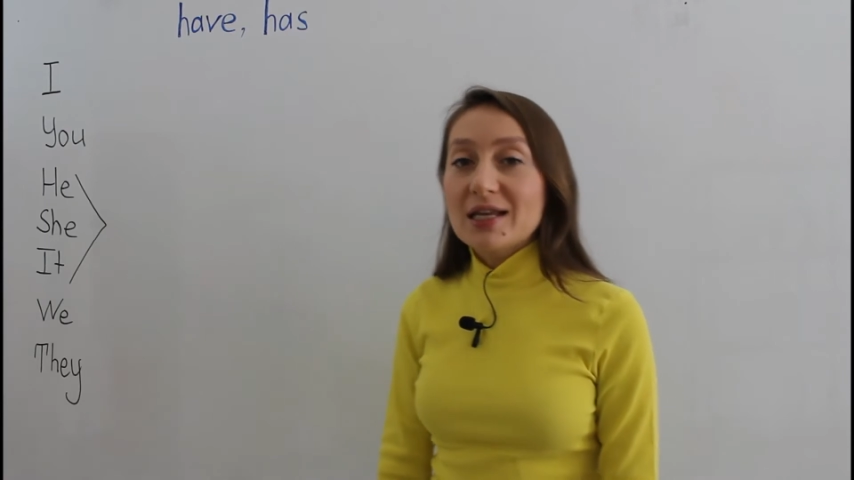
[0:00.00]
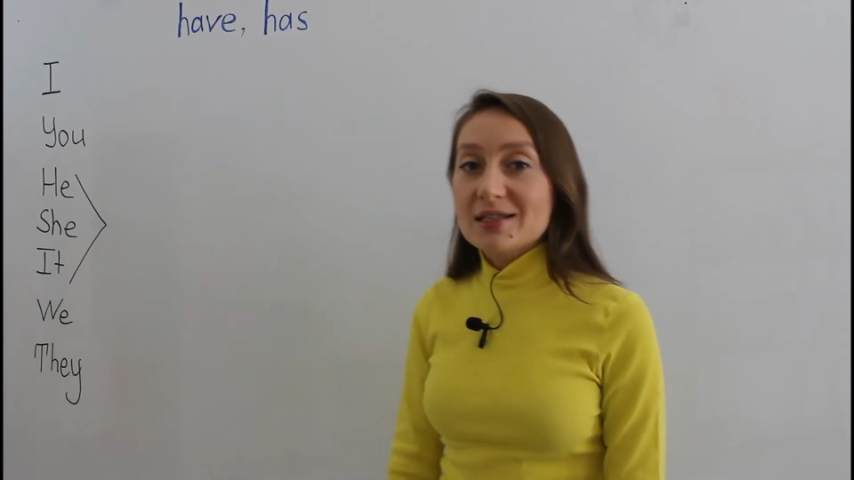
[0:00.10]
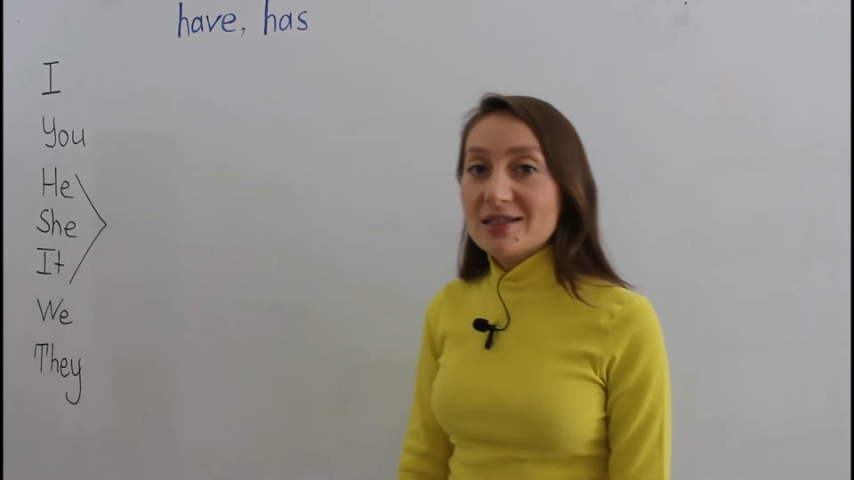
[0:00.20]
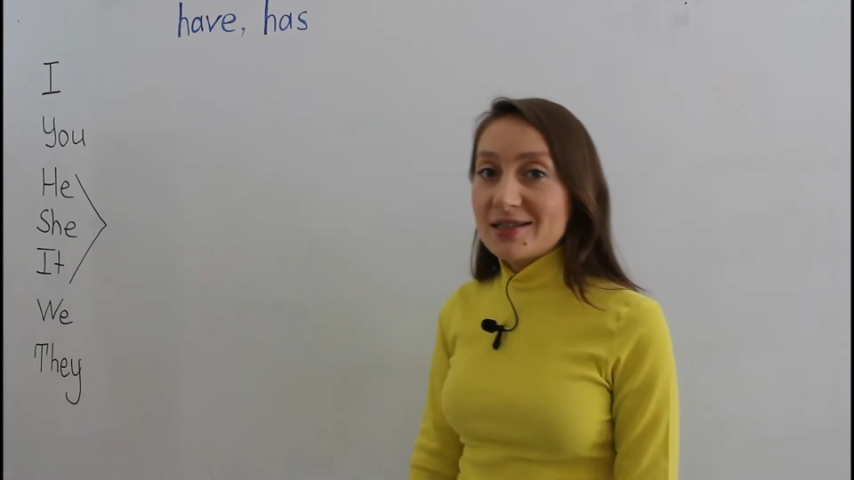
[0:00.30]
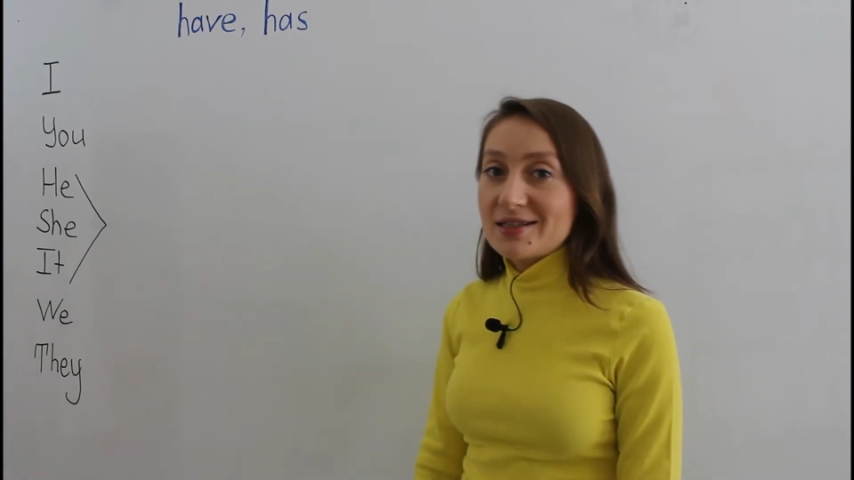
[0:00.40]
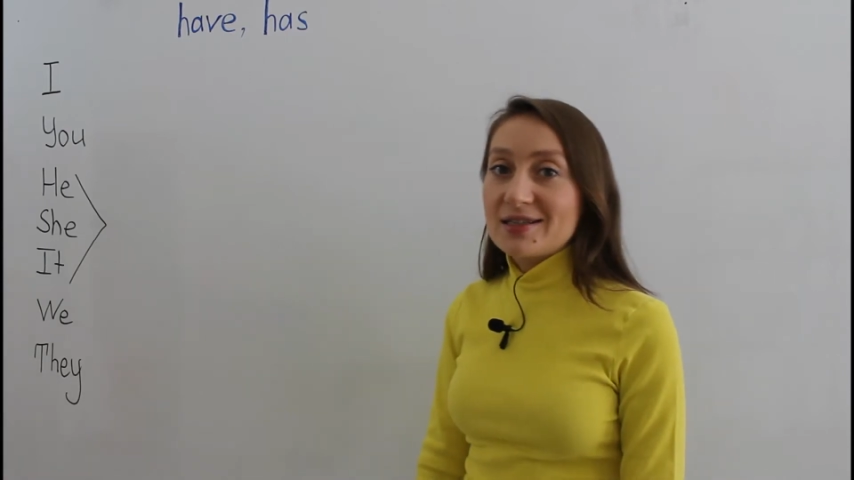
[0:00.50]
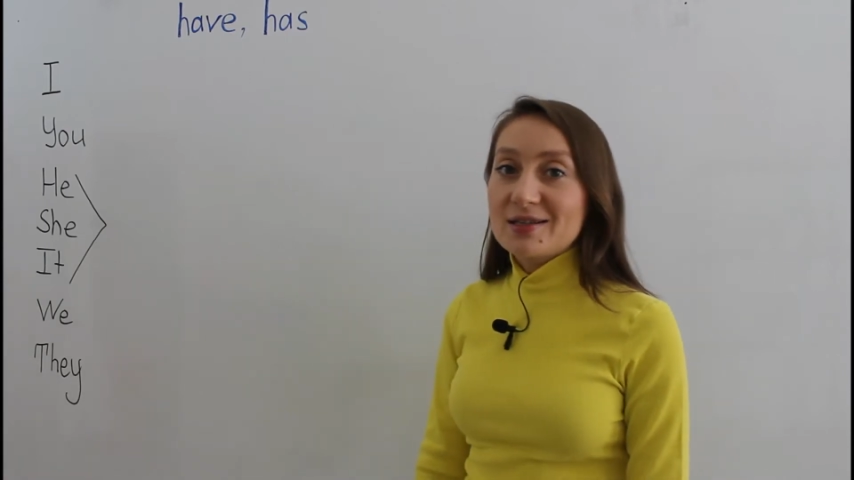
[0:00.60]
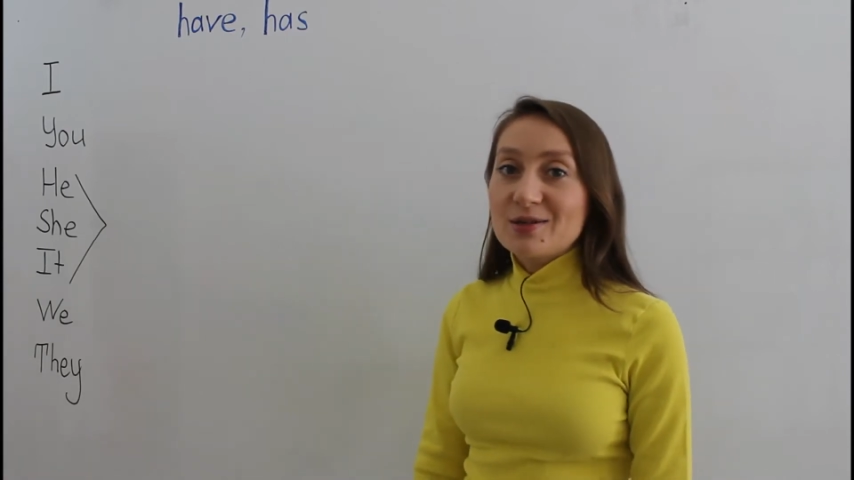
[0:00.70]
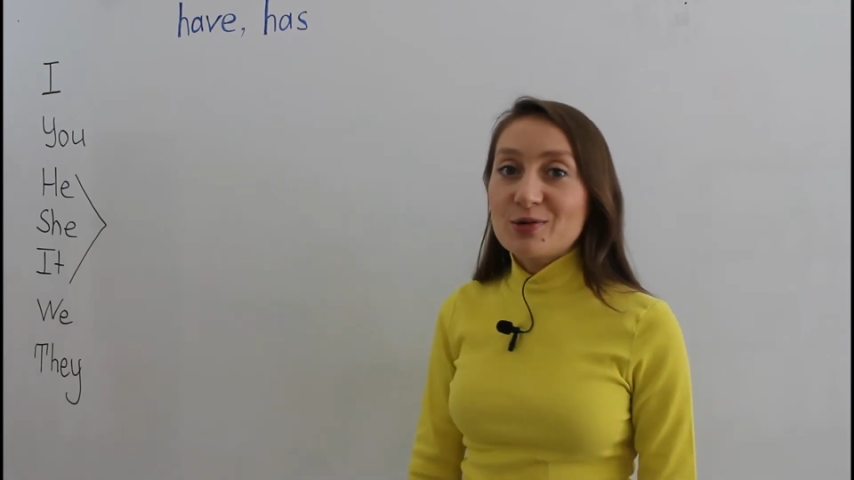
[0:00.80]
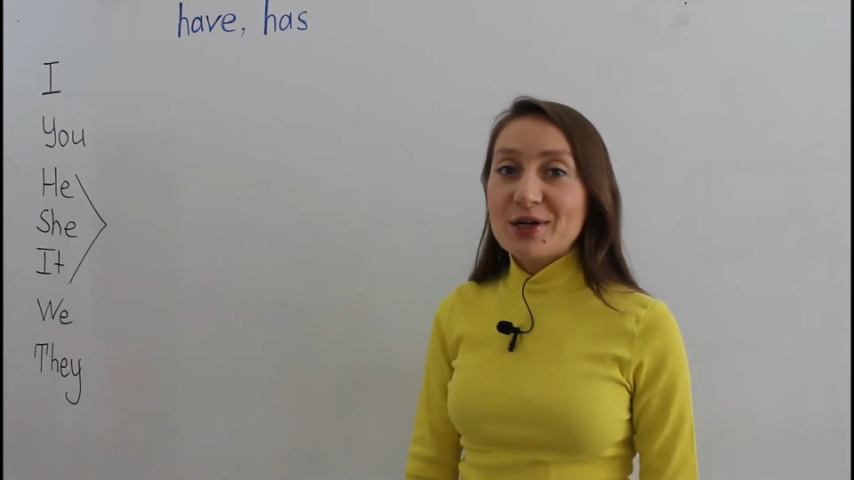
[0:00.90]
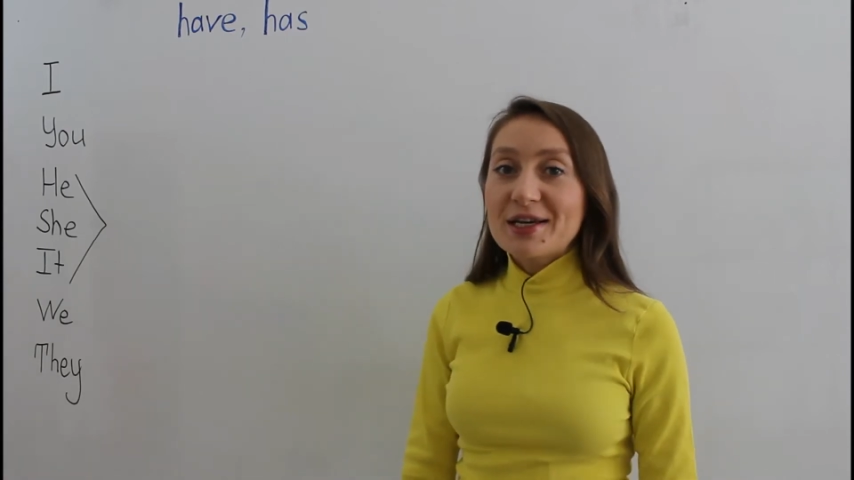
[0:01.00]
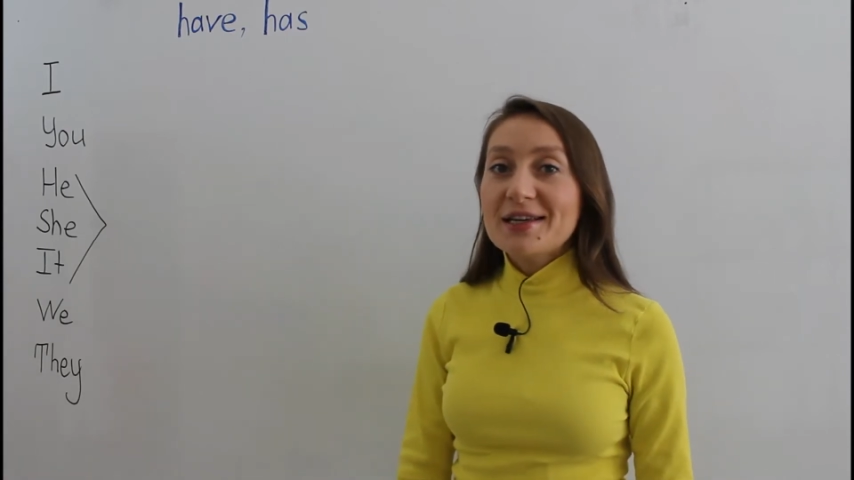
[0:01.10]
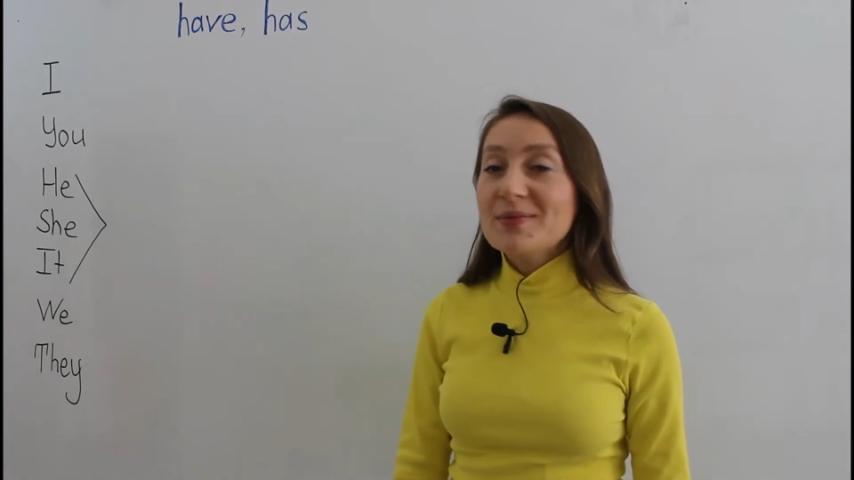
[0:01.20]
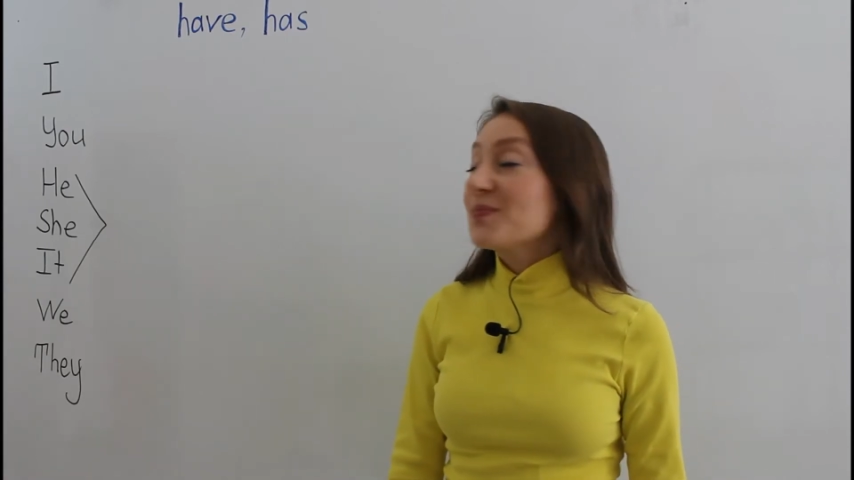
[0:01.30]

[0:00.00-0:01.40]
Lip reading: lessons, right?